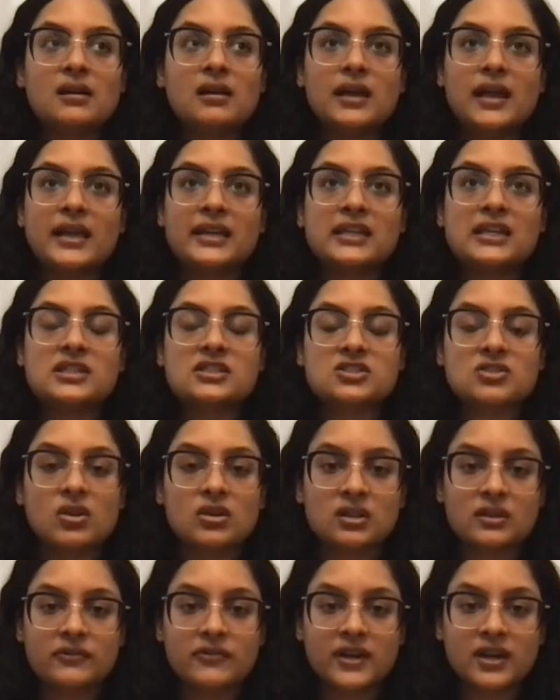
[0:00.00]
any
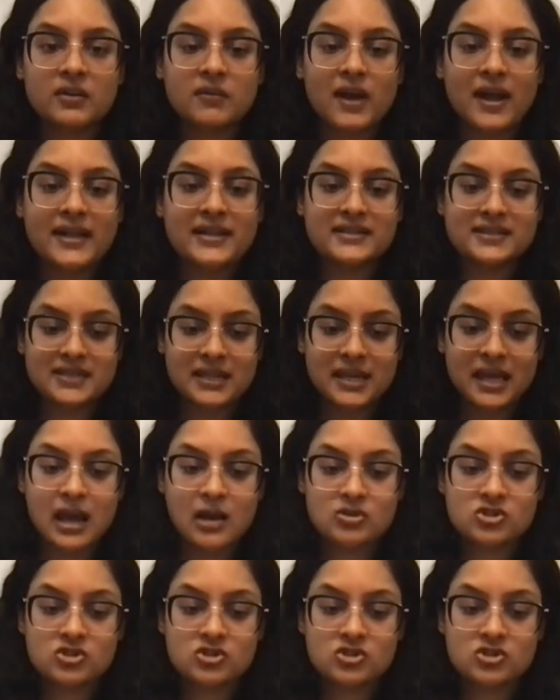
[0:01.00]
sort of advice that how